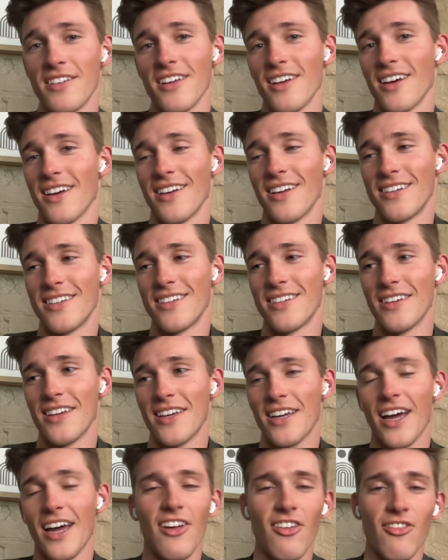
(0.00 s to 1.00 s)
to
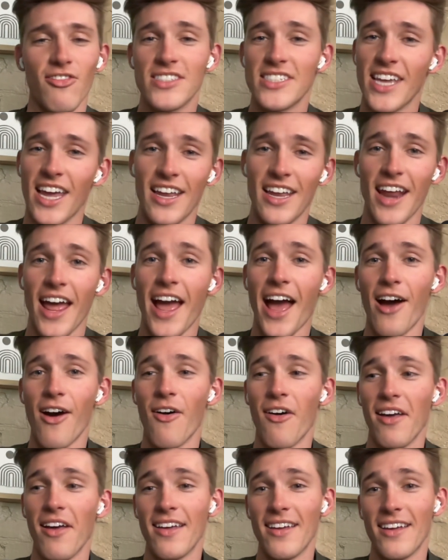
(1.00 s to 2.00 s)
kind of stand
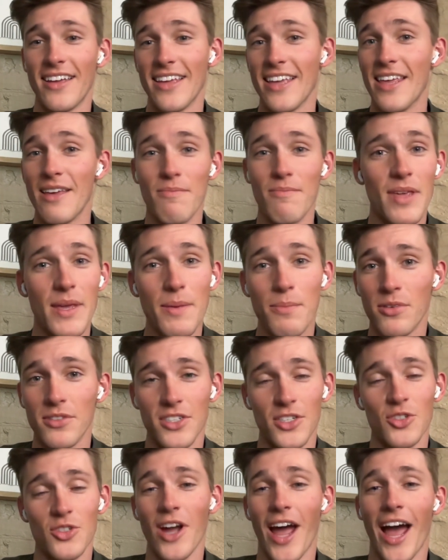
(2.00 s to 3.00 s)
out, get people's
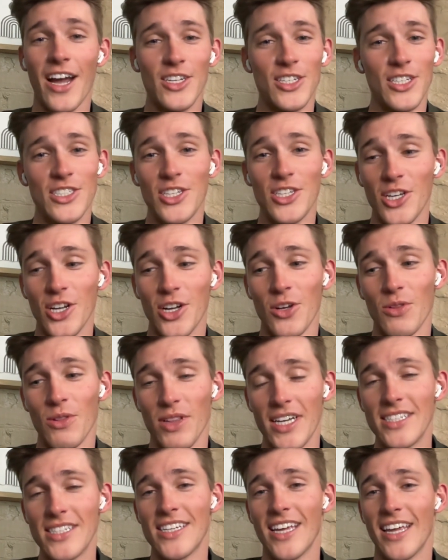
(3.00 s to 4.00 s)
attraction to your
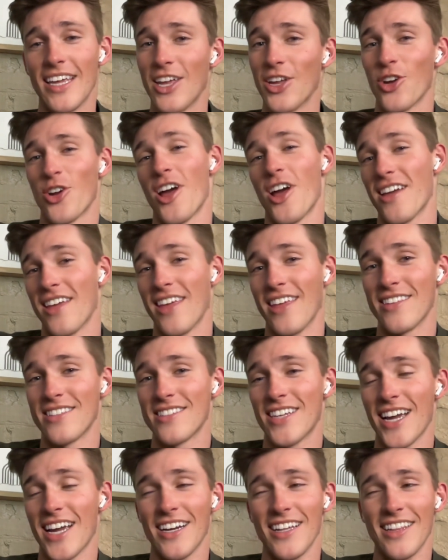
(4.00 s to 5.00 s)
listing, and you're not
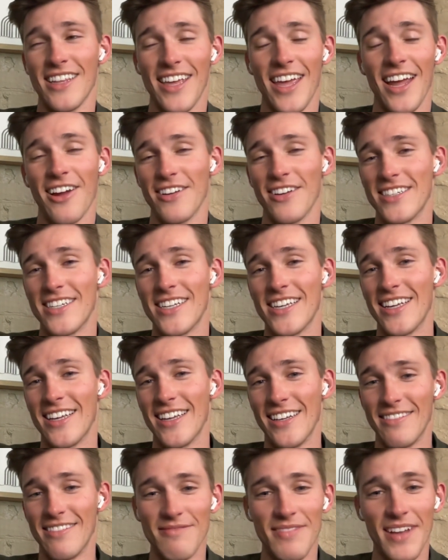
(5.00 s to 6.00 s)
technically
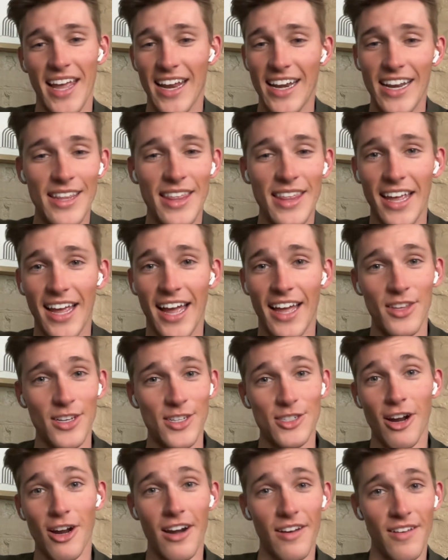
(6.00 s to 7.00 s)
guaranteed anything at the
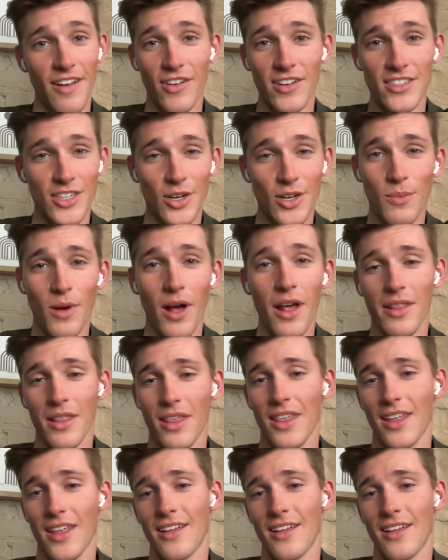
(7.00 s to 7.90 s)
start of every single month.